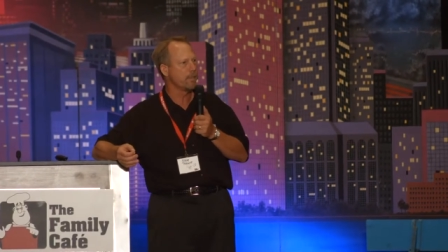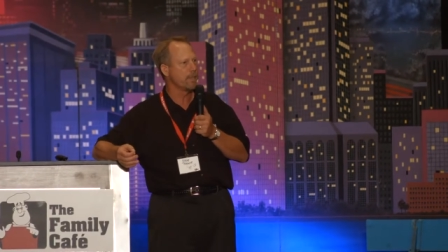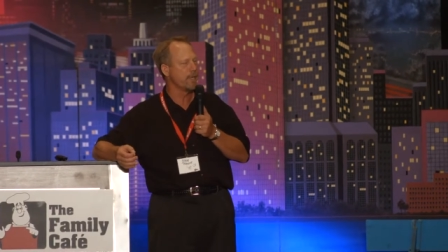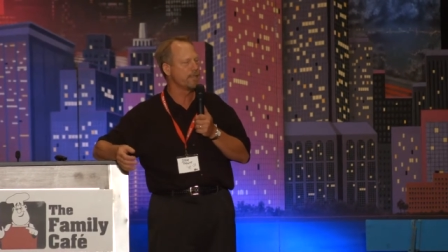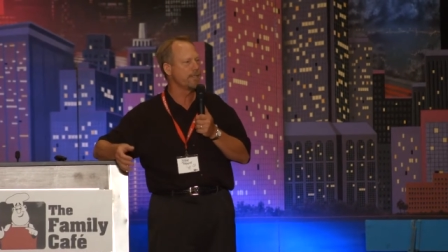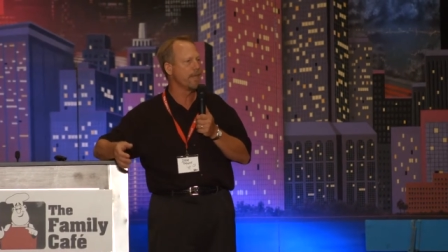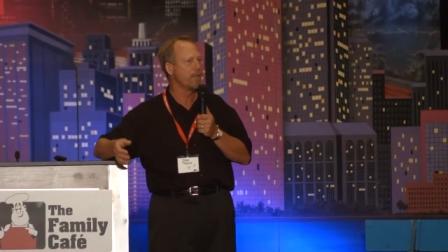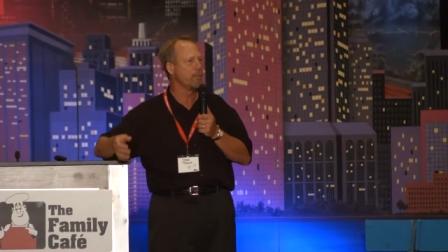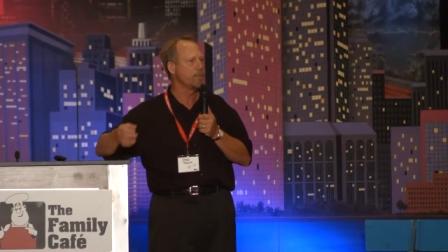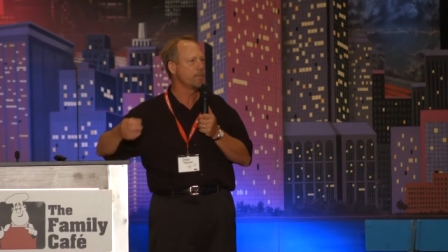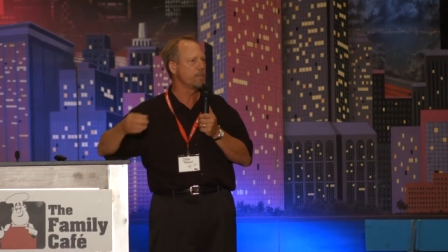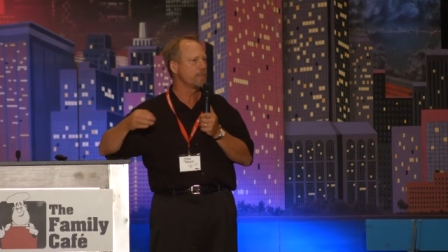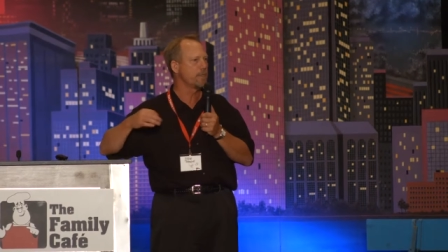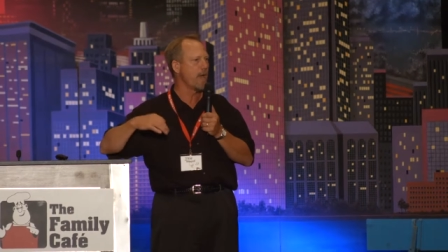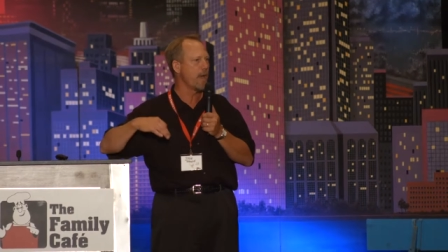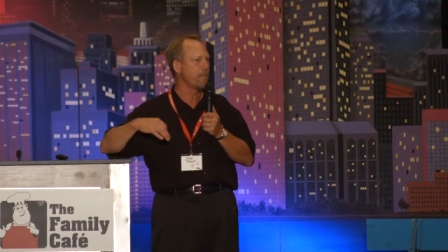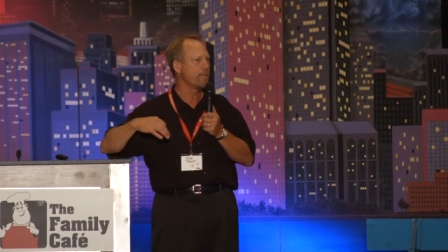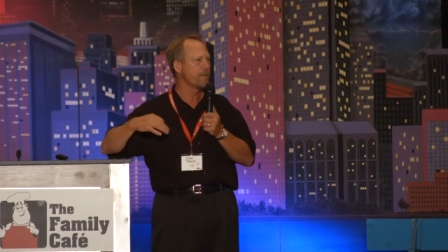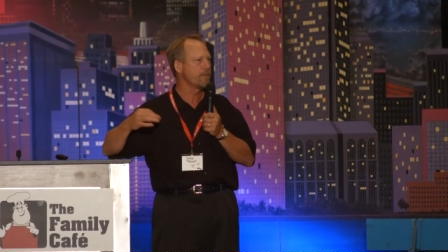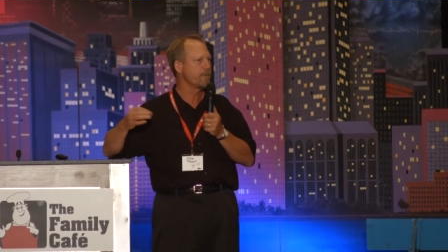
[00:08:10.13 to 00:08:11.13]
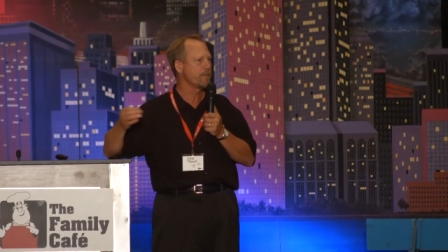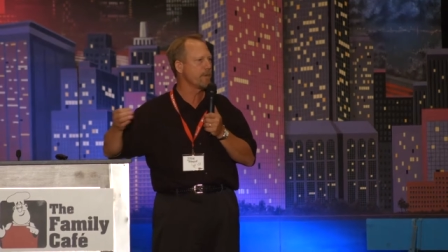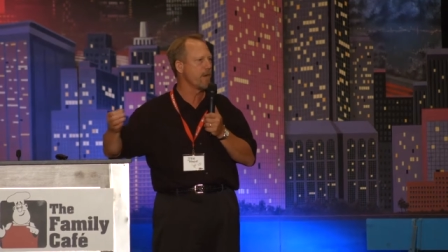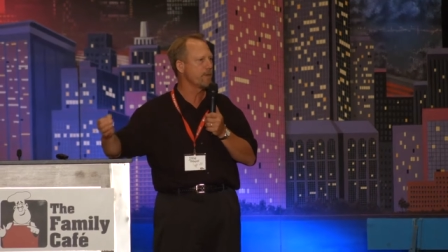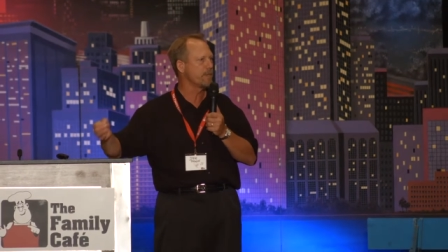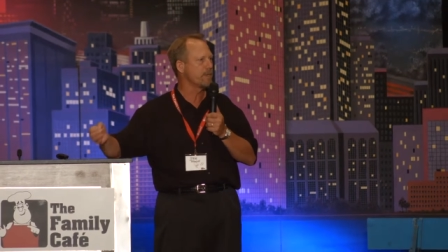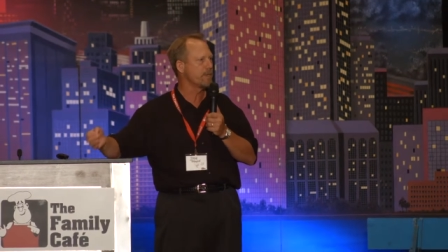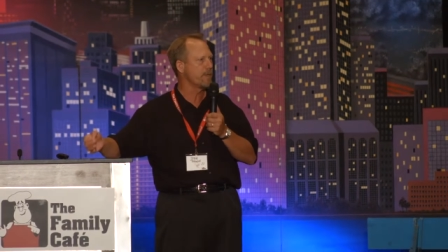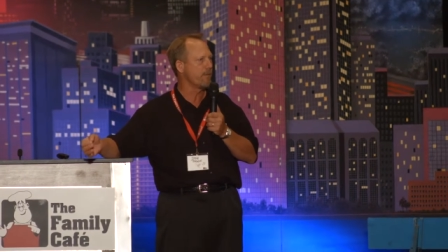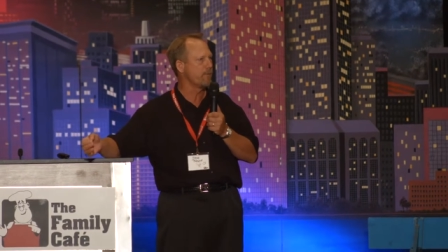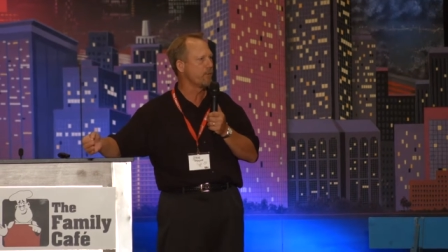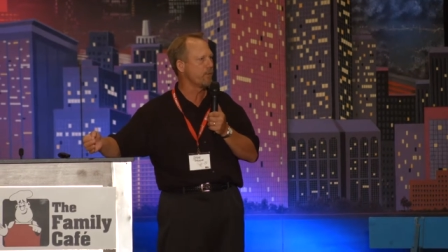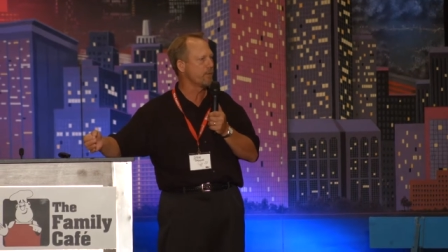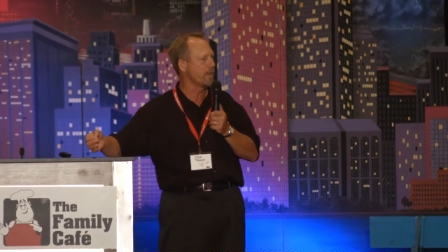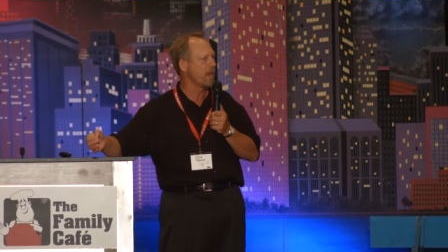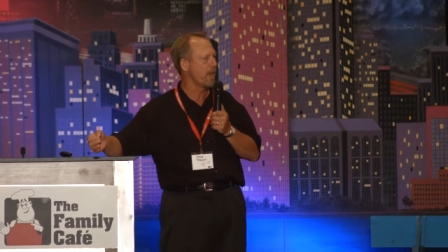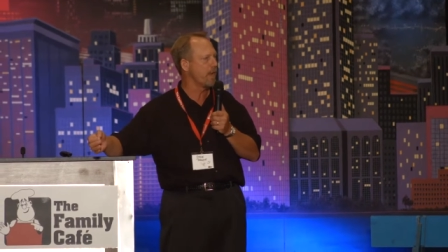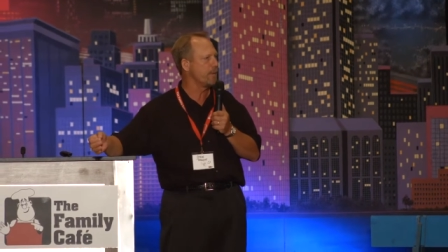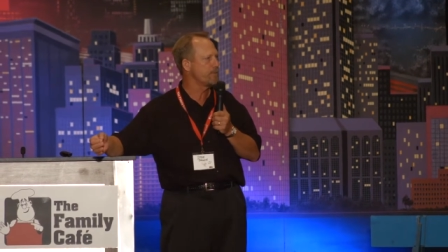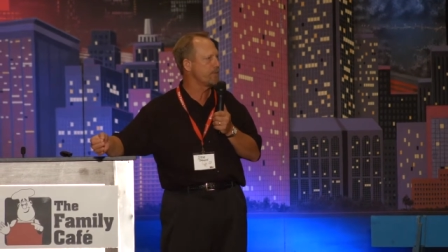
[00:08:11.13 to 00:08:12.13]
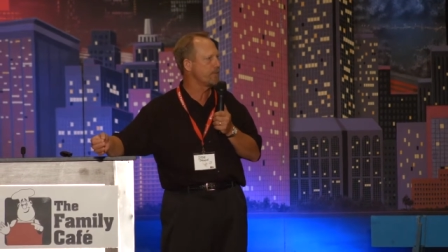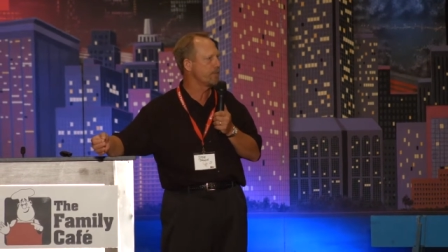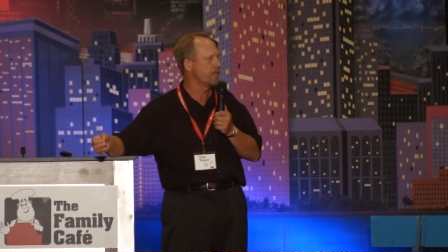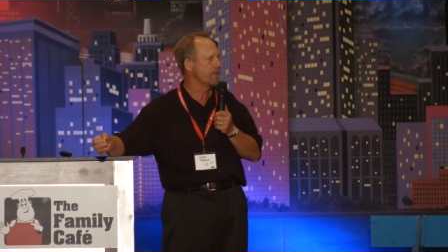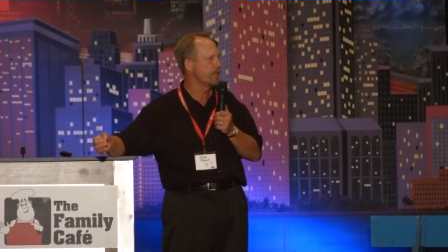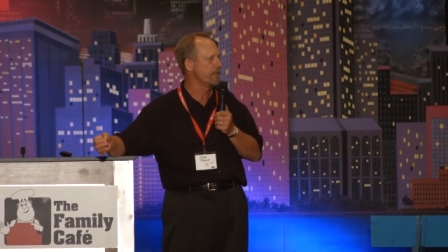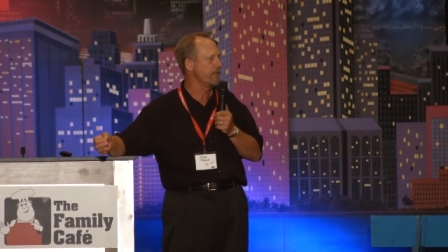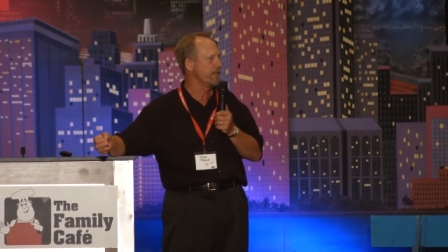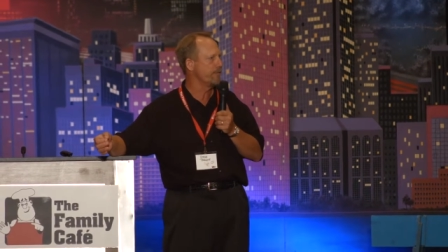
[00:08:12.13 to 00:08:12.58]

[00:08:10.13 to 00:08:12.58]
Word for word: as they would stop and start several times during